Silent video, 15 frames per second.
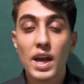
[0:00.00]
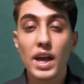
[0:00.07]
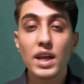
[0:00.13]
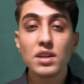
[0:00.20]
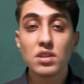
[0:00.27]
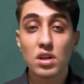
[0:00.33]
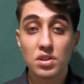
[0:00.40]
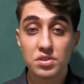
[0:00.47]

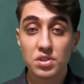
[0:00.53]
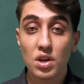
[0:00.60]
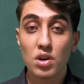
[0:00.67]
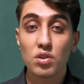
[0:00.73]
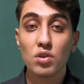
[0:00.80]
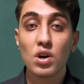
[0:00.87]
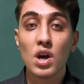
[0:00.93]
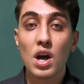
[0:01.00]
and
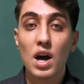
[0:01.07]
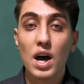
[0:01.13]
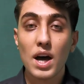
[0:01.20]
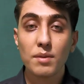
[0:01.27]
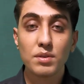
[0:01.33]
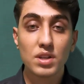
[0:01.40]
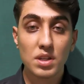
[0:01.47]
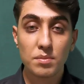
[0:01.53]
also
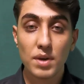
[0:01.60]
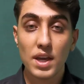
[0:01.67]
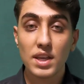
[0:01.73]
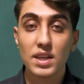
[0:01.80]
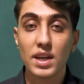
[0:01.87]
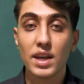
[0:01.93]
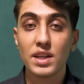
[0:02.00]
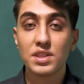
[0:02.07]
I'm gonna
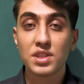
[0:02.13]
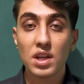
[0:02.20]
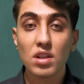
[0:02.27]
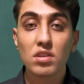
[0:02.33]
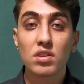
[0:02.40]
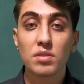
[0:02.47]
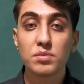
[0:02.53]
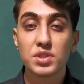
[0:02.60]
make a
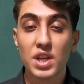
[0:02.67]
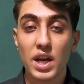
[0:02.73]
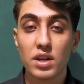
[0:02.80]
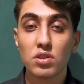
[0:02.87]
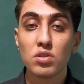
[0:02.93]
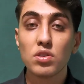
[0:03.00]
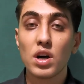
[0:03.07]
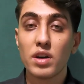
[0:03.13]
Telegram
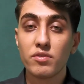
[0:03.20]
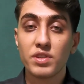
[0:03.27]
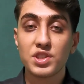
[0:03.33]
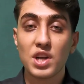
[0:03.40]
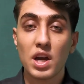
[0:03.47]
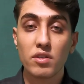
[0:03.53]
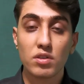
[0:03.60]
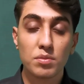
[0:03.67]
channel,
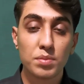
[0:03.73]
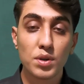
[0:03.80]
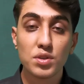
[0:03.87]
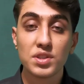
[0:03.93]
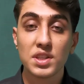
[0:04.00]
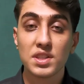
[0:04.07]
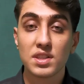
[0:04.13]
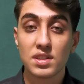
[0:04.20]
which I will
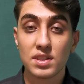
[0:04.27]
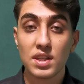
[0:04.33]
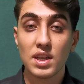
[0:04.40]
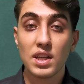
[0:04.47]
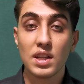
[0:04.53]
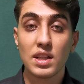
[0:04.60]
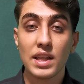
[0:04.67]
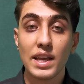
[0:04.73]
put
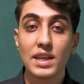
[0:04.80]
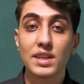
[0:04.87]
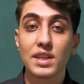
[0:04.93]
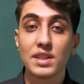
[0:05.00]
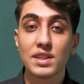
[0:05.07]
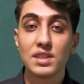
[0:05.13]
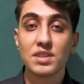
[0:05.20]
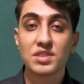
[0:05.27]
the link
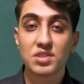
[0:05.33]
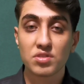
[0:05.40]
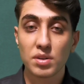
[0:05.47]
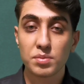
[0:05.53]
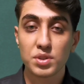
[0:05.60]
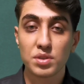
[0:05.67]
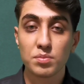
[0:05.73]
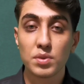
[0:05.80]
in the
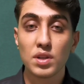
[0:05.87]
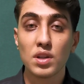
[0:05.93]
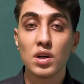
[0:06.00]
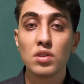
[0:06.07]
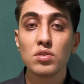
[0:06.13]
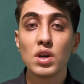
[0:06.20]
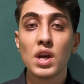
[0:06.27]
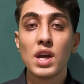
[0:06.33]
description
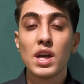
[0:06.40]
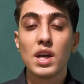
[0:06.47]
below.